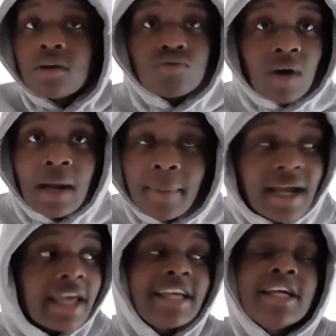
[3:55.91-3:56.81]
Right
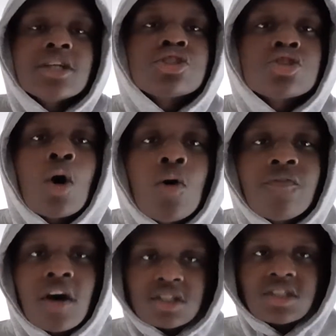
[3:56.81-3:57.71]
back, he is so
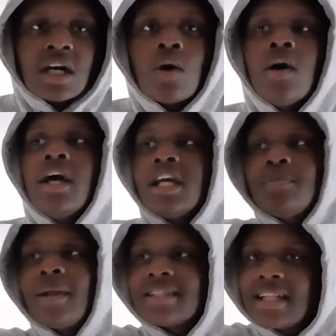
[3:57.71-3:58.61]
versatile. He
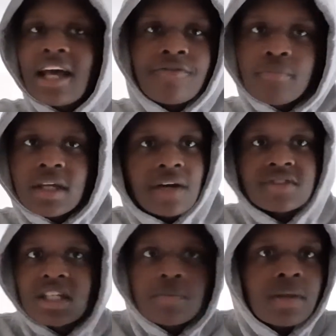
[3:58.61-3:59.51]
plays left mid. I've
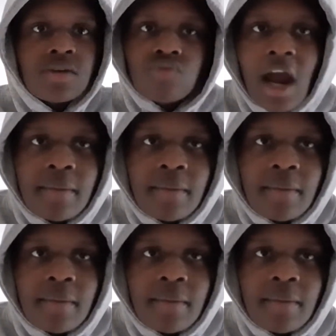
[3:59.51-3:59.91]
seen him play right